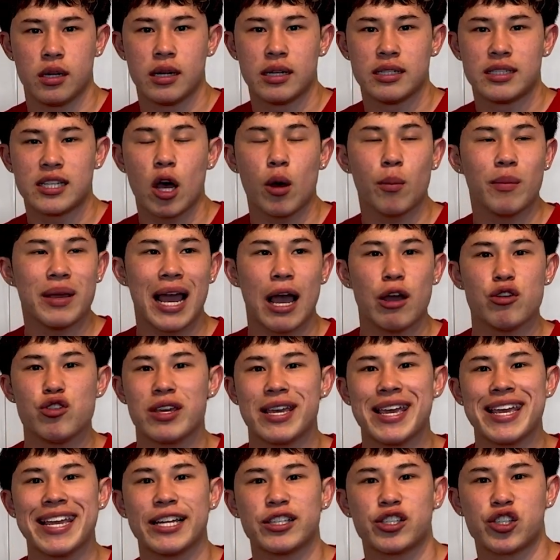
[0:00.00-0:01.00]
Tell me how you
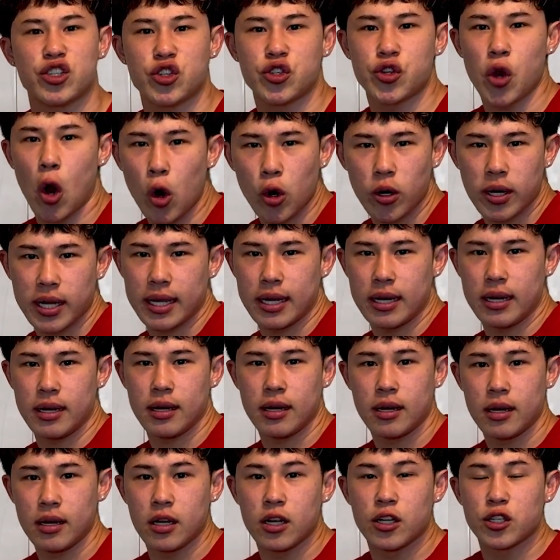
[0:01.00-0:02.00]
can get started,
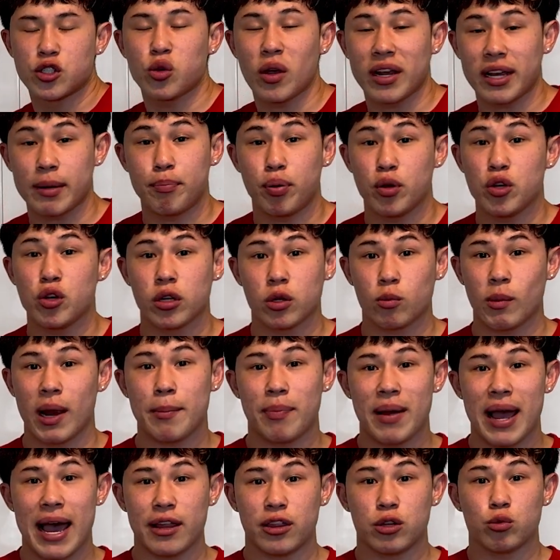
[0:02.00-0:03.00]
so I can put you on the right
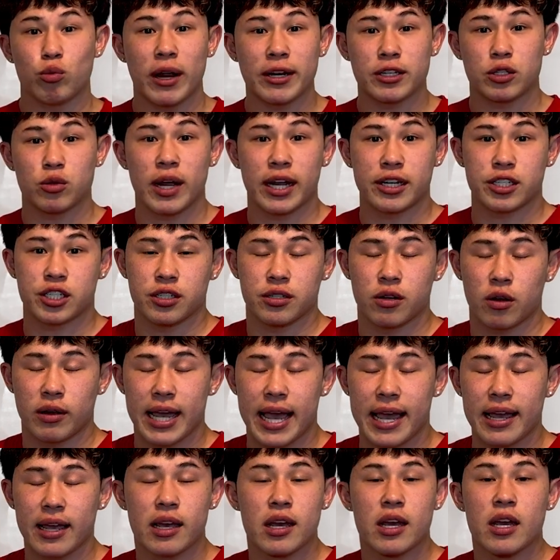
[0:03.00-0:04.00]
path, the right direction.
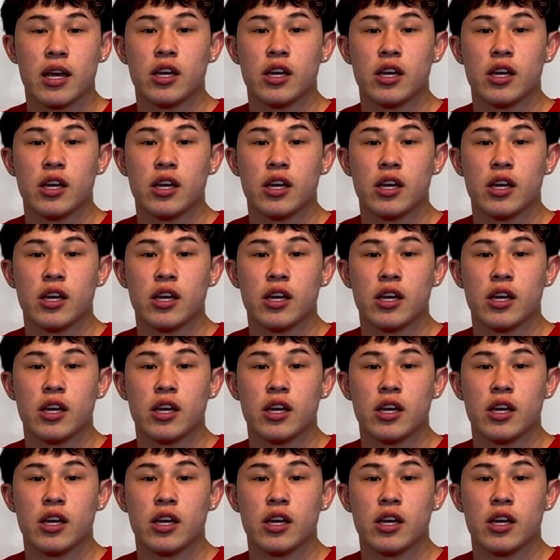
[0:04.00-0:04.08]
Okay.